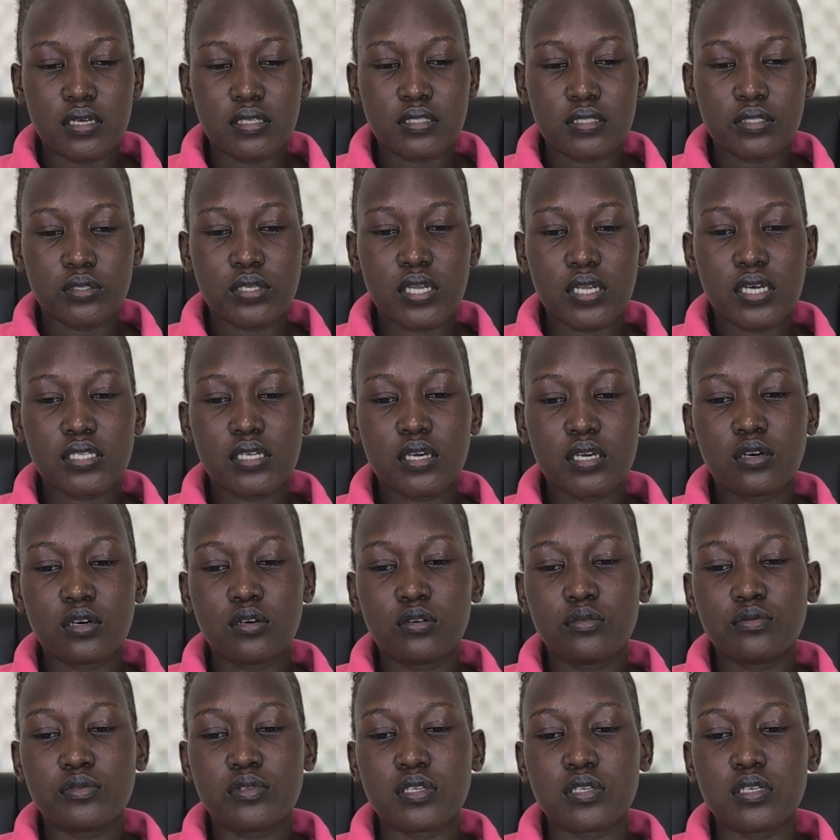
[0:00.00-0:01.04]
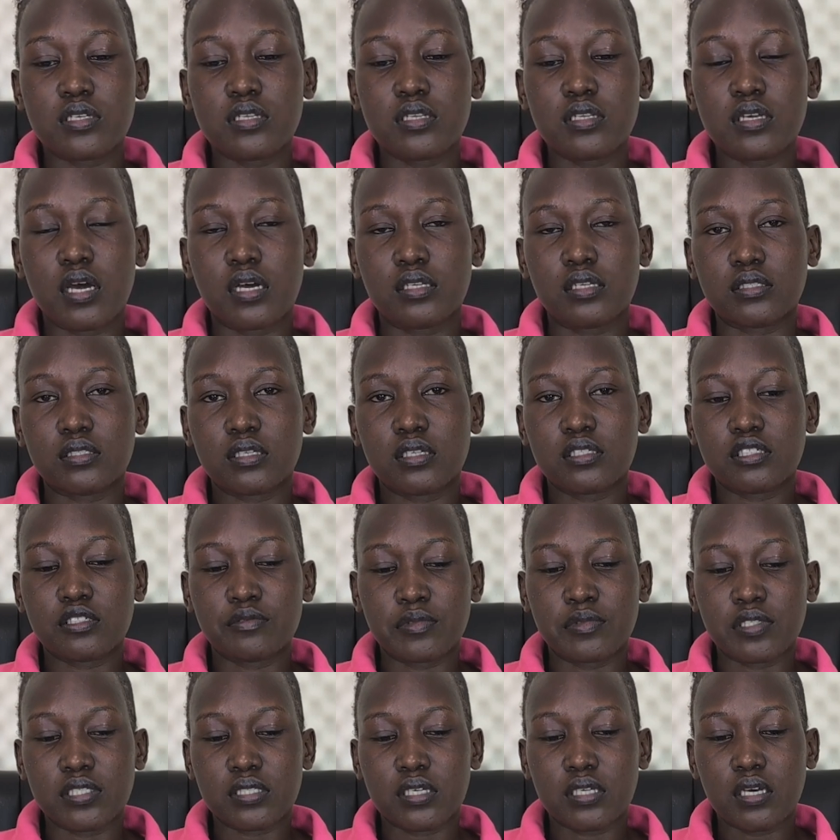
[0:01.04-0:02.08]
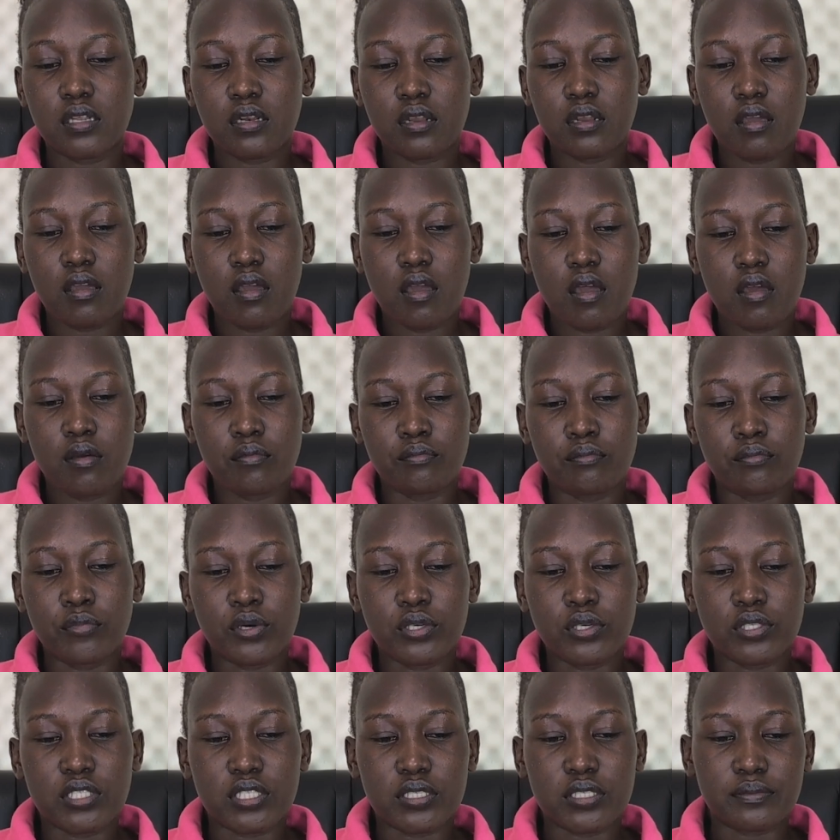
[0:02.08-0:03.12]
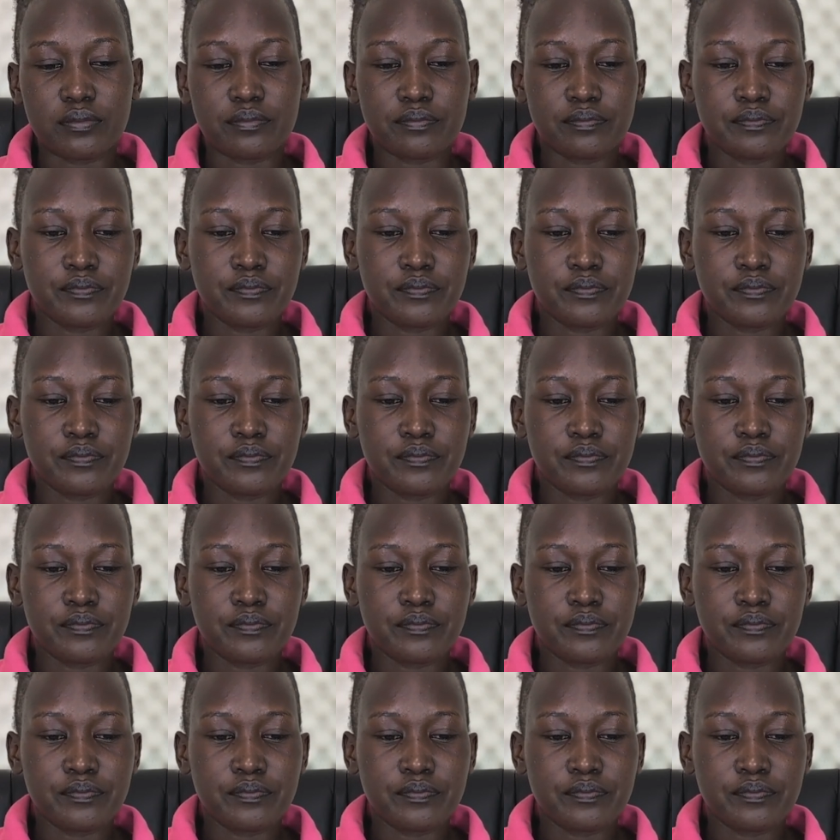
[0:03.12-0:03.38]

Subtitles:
So that helps in attachment and bonding.